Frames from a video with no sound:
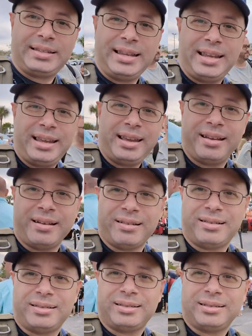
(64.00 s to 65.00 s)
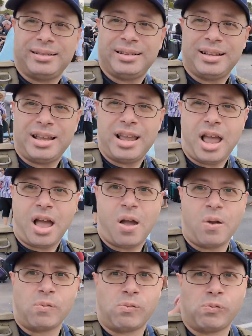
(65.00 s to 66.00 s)
see here
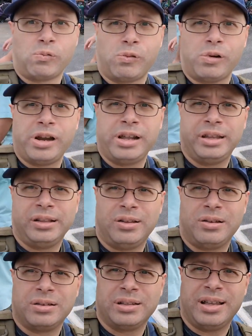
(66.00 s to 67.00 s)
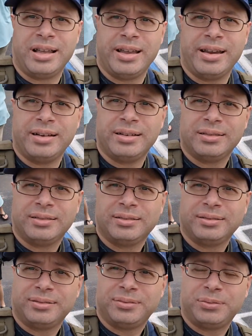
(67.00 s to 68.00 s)
a really long line
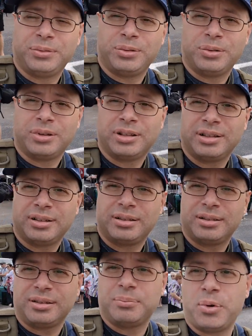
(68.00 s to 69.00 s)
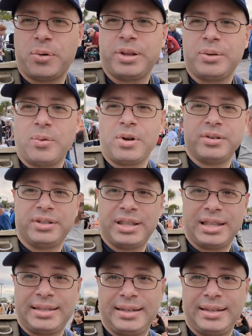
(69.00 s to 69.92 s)
for boarding Wonders of the